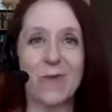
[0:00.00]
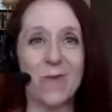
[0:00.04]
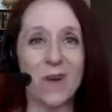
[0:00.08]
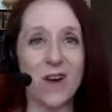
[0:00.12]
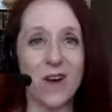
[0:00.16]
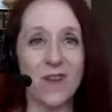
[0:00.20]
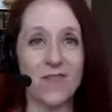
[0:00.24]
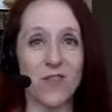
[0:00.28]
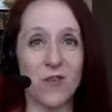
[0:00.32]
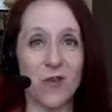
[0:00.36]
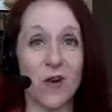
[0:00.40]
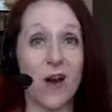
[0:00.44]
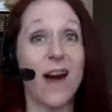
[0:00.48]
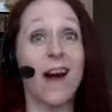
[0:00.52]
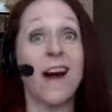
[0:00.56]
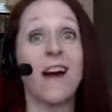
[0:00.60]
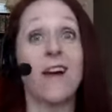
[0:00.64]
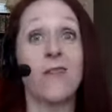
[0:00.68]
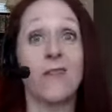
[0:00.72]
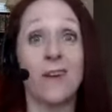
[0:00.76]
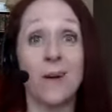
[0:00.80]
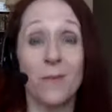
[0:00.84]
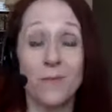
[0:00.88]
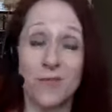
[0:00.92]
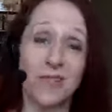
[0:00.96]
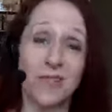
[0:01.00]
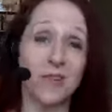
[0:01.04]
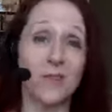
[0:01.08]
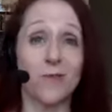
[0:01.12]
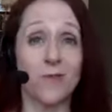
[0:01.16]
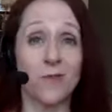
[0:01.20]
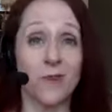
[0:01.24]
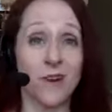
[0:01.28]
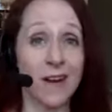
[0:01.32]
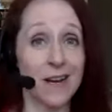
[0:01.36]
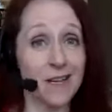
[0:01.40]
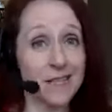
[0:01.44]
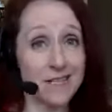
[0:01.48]
one of your higher ups in your
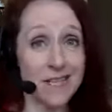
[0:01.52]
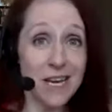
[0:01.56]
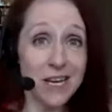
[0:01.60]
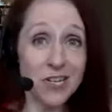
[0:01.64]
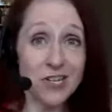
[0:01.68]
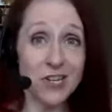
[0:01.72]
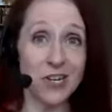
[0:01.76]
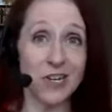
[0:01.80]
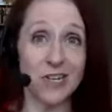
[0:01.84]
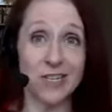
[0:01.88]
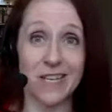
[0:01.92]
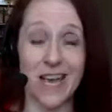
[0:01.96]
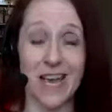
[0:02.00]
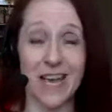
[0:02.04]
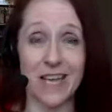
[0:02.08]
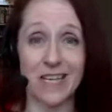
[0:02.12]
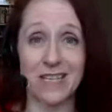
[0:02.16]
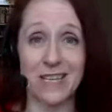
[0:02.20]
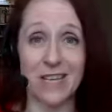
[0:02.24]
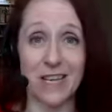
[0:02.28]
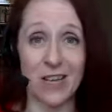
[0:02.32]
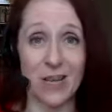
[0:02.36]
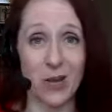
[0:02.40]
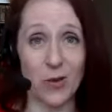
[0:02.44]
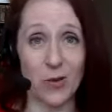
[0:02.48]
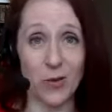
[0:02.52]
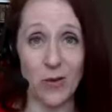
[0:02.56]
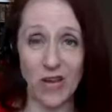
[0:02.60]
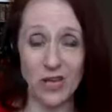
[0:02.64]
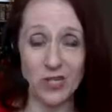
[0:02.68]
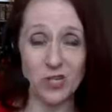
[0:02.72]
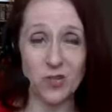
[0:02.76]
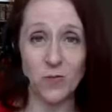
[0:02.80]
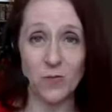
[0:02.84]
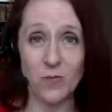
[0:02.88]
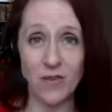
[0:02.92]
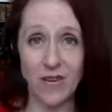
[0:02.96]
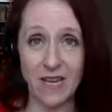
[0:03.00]
organization is asking you as
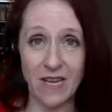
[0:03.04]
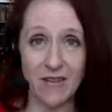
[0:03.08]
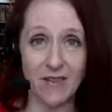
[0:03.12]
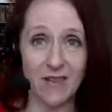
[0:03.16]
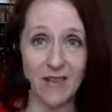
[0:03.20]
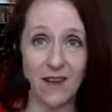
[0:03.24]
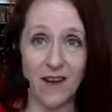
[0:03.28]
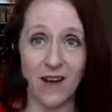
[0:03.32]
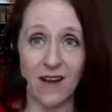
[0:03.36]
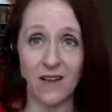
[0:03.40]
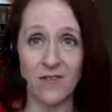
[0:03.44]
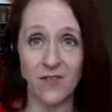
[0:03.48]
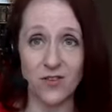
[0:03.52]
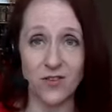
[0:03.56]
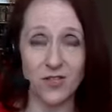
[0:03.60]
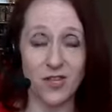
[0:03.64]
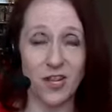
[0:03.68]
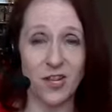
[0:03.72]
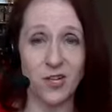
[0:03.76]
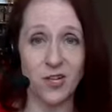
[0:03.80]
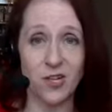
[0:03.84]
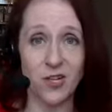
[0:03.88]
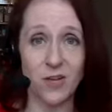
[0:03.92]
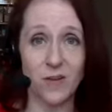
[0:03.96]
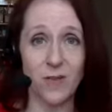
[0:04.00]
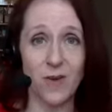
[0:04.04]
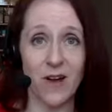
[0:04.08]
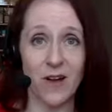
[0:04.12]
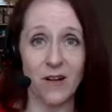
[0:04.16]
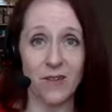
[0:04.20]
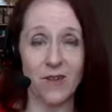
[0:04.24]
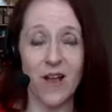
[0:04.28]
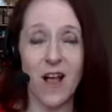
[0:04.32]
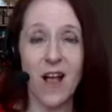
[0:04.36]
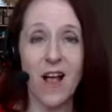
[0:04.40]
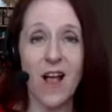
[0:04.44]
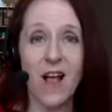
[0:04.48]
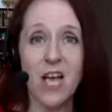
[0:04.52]
you begin the conversation about
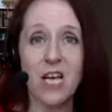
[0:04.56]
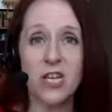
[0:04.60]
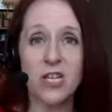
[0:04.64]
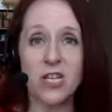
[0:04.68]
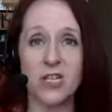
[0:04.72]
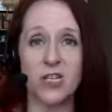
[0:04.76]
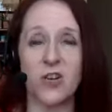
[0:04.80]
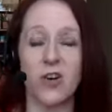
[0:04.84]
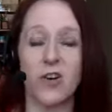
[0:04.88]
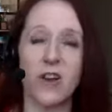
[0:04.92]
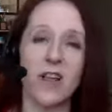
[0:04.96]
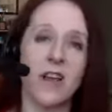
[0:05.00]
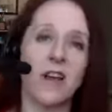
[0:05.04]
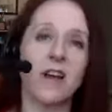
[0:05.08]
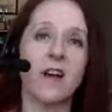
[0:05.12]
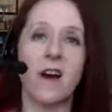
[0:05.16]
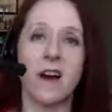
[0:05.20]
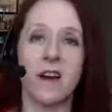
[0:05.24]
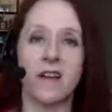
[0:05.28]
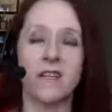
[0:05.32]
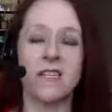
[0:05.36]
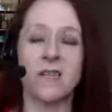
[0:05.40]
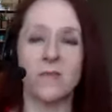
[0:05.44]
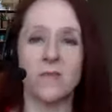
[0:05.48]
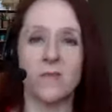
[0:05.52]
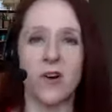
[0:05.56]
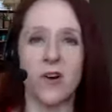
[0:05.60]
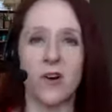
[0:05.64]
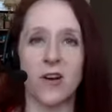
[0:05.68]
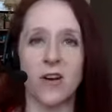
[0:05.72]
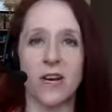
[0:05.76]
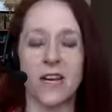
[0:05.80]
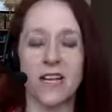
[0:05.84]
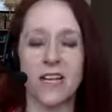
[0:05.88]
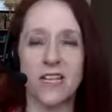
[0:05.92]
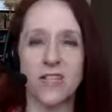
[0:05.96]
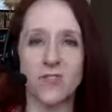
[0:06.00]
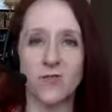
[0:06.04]
starting a content
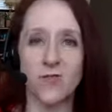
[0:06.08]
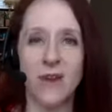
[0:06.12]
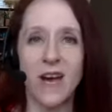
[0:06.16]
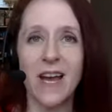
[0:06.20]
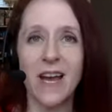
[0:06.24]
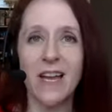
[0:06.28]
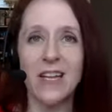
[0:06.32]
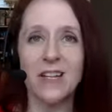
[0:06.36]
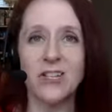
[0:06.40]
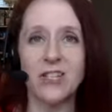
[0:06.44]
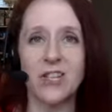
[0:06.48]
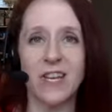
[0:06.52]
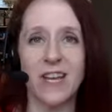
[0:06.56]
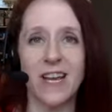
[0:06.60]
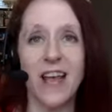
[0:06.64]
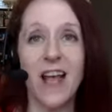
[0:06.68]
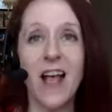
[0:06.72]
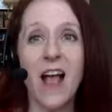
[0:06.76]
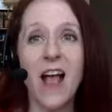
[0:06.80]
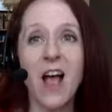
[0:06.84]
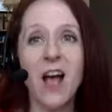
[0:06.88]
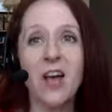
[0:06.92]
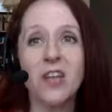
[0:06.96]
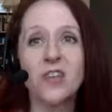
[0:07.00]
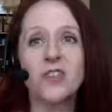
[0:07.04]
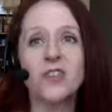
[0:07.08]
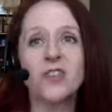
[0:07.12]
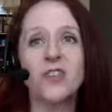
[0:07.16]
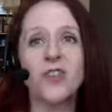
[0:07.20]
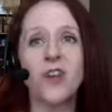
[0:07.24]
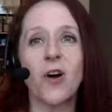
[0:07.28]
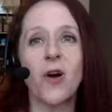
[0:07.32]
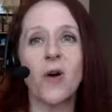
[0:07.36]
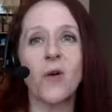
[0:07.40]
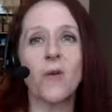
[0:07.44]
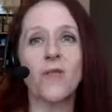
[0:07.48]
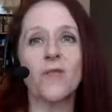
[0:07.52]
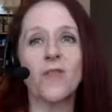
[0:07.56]
marketing strategy.
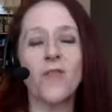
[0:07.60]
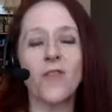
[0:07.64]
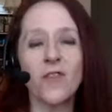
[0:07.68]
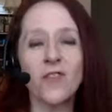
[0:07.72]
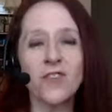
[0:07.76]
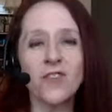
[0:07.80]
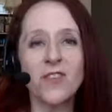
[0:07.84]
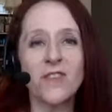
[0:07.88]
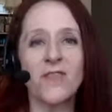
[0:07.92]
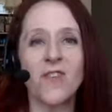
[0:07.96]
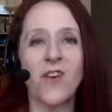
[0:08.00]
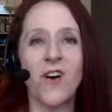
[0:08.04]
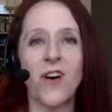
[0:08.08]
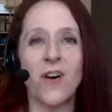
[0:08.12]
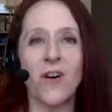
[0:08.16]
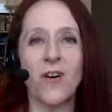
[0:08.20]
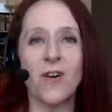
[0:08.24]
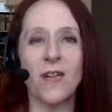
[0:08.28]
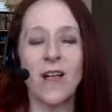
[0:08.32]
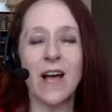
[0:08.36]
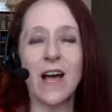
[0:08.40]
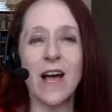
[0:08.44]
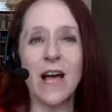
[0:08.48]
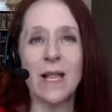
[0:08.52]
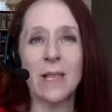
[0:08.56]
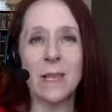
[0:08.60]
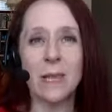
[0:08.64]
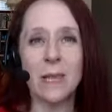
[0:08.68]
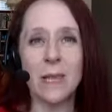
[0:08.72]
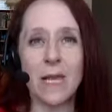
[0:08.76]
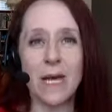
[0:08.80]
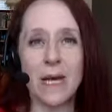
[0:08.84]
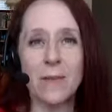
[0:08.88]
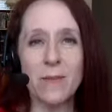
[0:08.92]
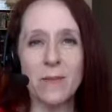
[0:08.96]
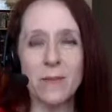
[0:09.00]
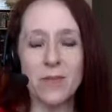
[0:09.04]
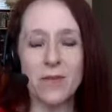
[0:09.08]
So, first of all,
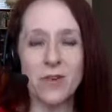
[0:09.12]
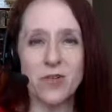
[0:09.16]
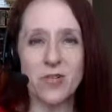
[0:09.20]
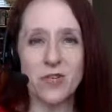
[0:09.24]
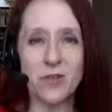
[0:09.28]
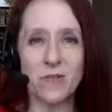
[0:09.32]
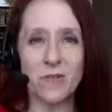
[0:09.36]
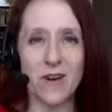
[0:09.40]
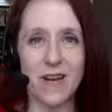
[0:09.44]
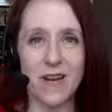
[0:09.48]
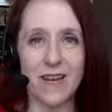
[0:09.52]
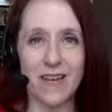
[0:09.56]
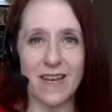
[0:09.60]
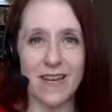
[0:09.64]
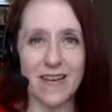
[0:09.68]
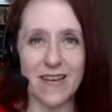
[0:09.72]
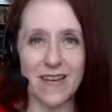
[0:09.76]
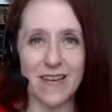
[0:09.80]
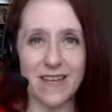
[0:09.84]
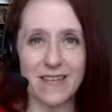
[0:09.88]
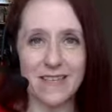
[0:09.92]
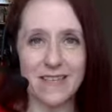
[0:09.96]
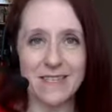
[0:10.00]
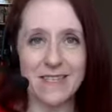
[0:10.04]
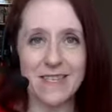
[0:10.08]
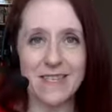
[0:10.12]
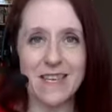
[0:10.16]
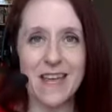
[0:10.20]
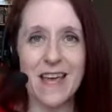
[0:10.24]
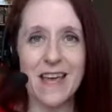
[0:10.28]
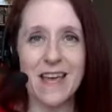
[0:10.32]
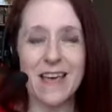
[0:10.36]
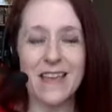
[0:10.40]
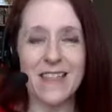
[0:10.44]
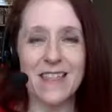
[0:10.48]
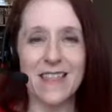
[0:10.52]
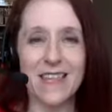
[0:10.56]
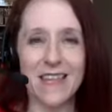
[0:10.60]
let me put your mind at ease.
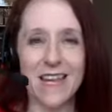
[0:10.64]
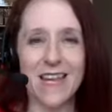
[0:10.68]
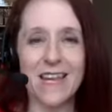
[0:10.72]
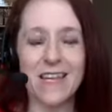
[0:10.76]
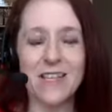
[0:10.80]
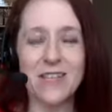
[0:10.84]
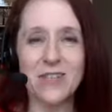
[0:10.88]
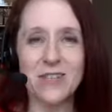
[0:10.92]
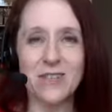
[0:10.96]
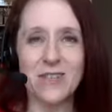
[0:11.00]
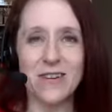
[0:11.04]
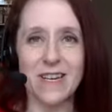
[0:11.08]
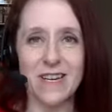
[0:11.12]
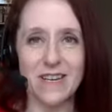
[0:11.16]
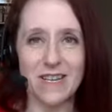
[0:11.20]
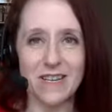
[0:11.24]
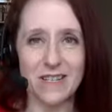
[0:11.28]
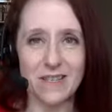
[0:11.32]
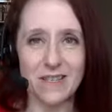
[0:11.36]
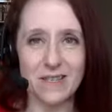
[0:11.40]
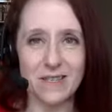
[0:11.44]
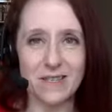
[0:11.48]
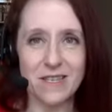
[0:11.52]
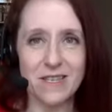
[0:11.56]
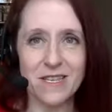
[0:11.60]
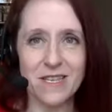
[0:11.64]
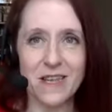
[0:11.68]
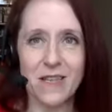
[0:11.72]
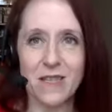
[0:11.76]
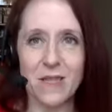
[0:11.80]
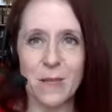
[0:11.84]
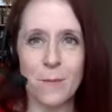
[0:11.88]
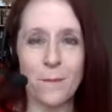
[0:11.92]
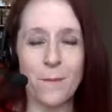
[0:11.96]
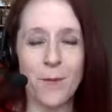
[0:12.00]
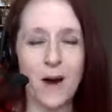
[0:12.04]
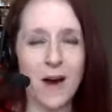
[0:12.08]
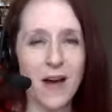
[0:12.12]
The answer is
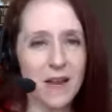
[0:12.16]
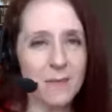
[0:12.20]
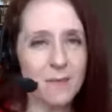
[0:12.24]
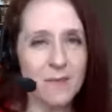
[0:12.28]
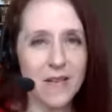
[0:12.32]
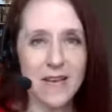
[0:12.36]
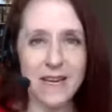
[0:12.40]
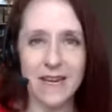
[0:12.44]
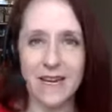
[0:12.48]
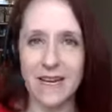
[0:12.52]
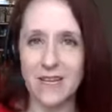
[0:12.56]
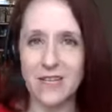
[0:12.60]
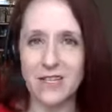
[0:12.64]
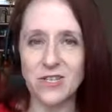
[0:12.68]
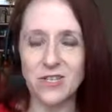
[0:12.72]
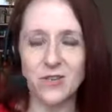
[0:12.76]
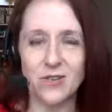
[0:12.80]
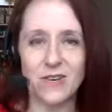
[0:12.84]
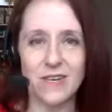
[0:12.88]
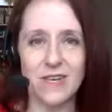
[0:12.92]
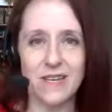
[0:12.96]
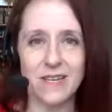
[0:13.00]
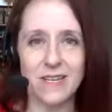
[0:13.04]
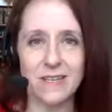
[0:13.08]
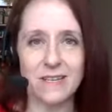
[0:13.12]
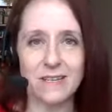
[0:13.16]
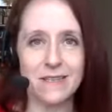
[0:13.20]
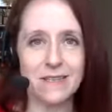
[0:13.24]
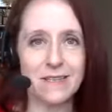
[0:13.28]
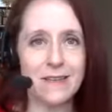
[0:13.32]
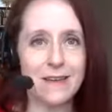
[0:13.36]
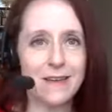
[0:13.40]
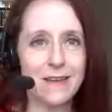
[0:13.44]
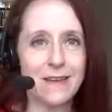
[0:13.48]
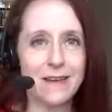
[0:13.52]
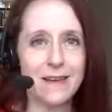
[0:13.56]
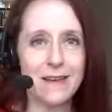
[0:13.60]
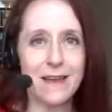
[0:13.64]
the bottom line answer
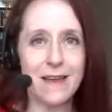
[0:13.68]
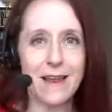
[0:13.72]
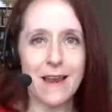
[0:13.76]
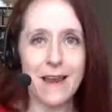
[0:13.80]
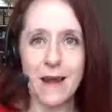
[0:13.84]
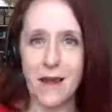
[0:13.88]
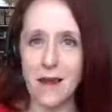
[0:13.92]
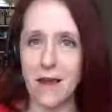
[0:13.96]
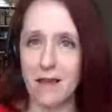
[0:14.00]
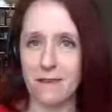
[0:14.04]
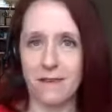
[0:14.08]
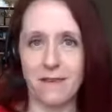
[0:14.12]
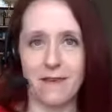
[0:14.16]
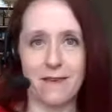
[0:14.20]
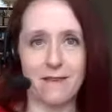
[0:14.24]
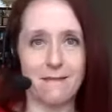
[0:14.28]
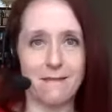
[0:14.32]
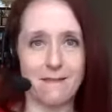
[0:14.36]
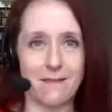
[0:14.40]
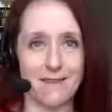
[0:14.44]
is nothing.